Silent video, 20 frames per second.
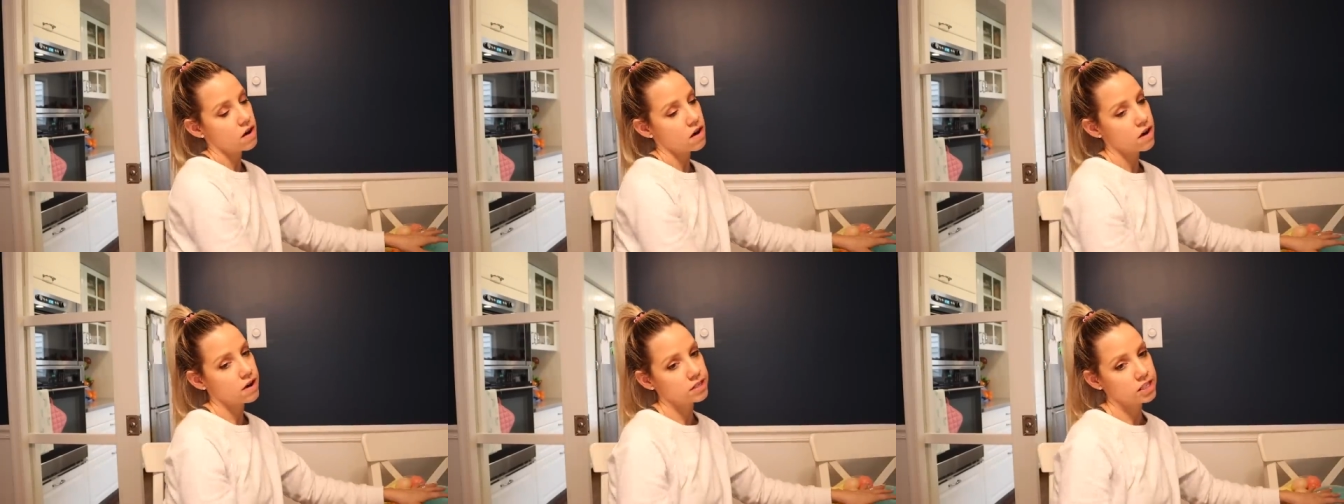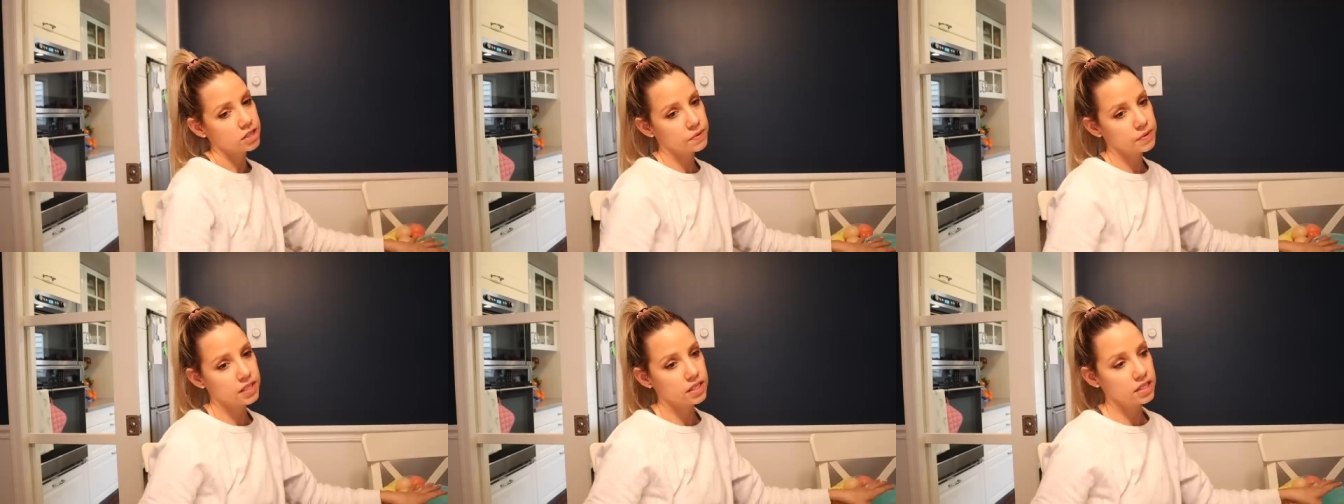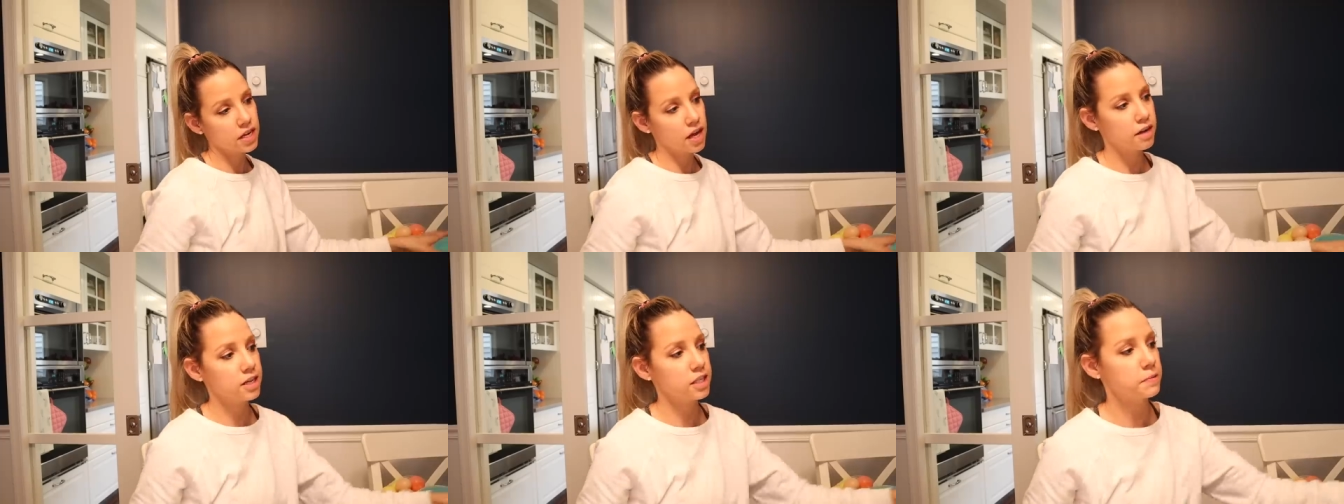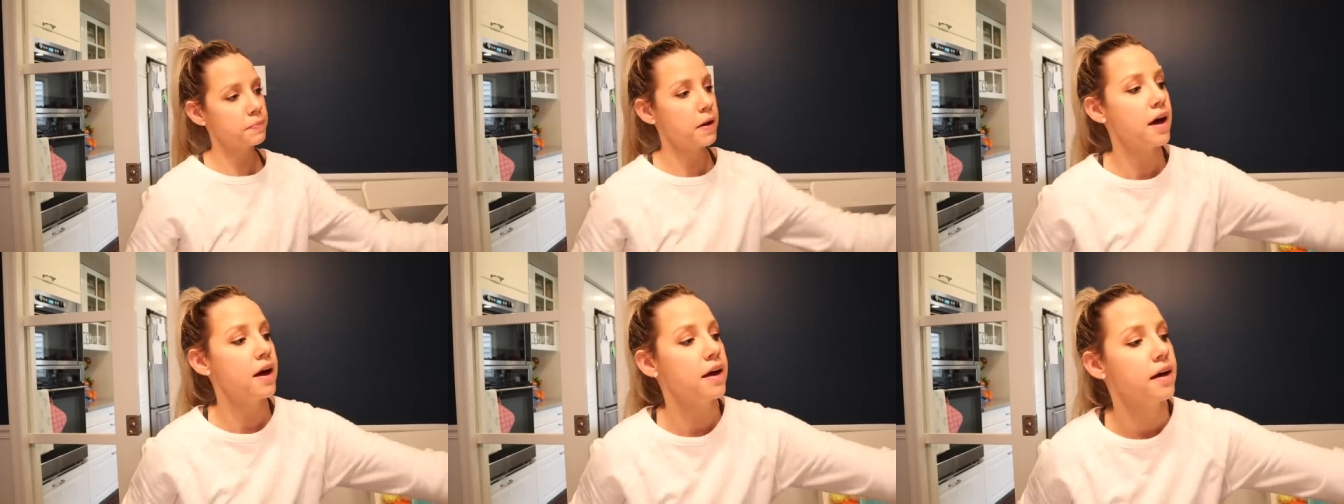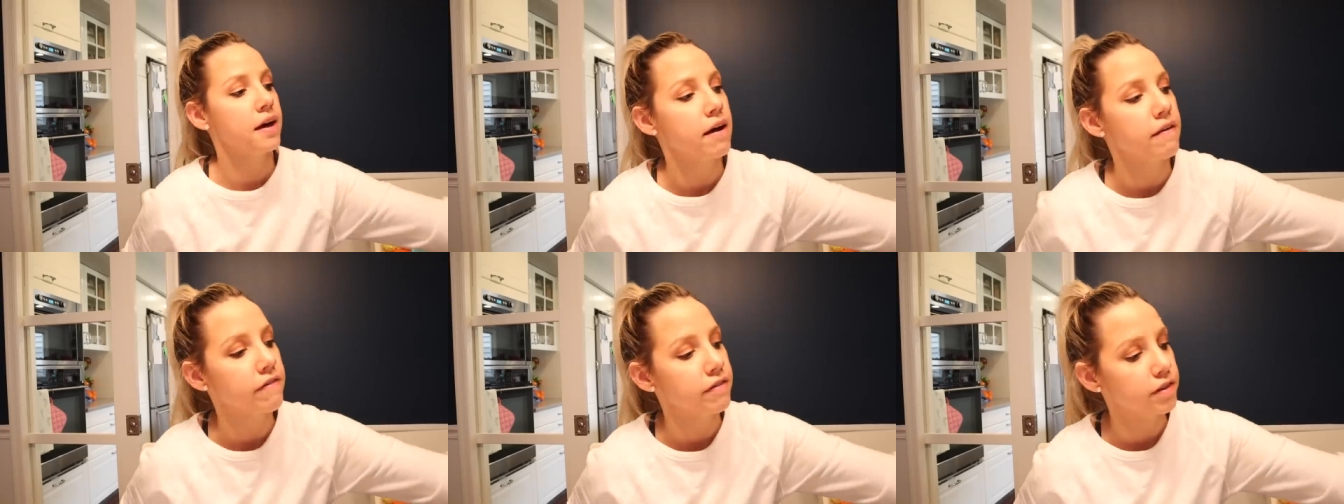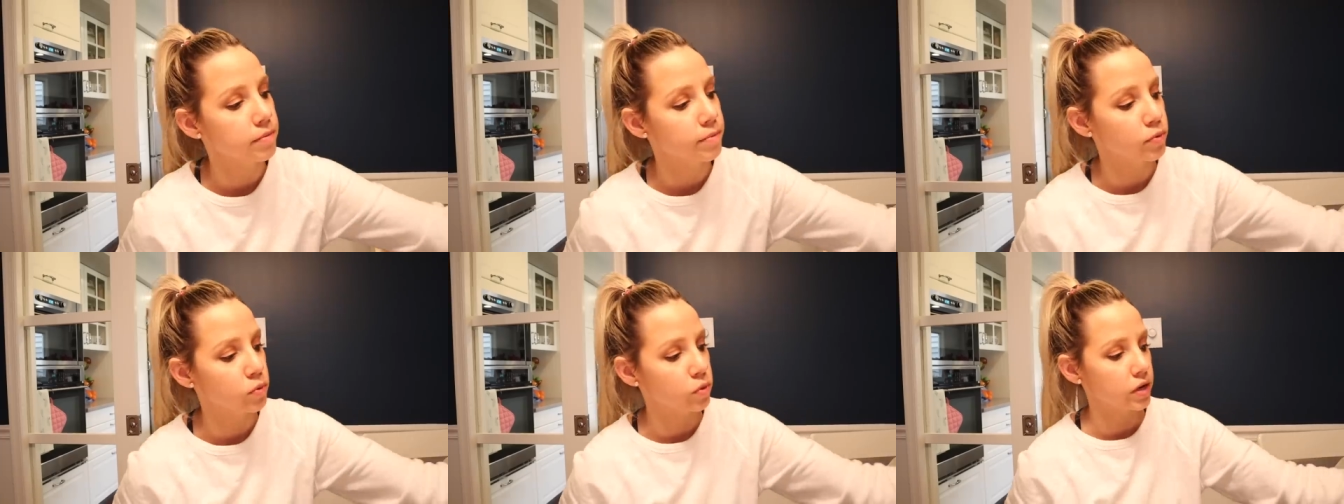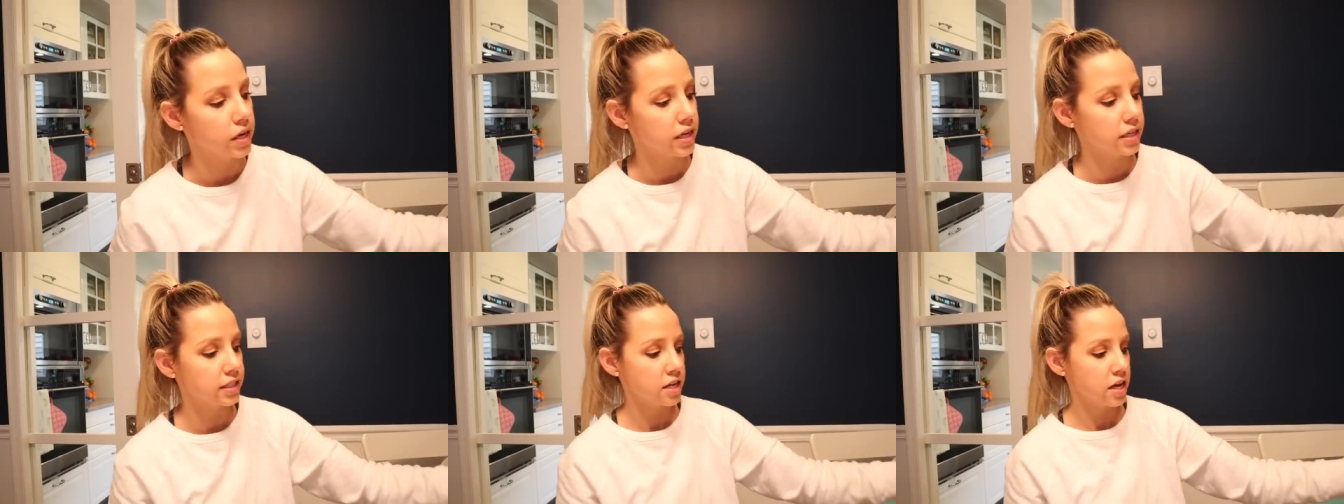Also in the dollar spot I got for the
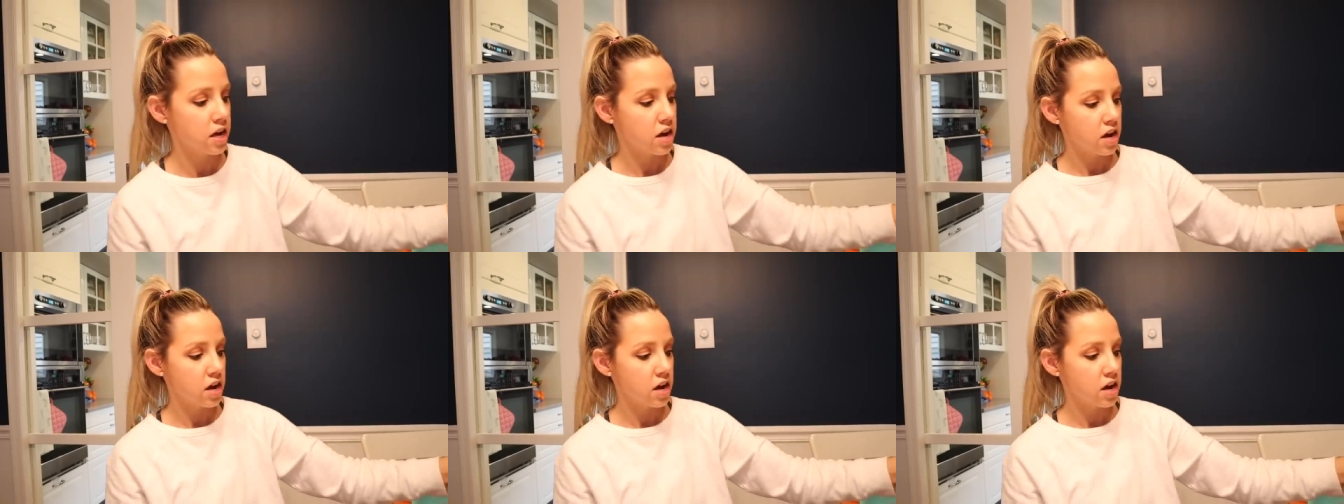boys